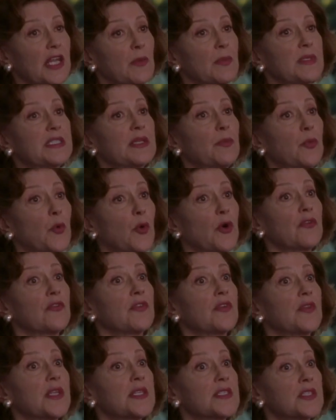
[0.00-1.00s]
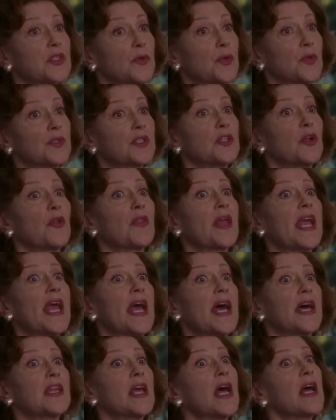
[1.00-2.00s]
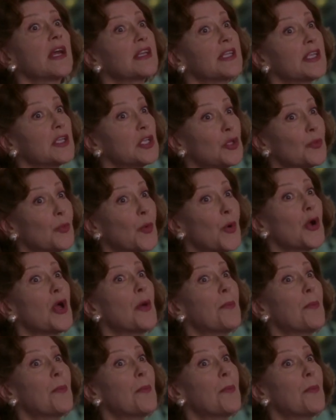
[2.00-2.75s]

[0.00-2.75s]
thought it was important for this school to know they had a Gilmore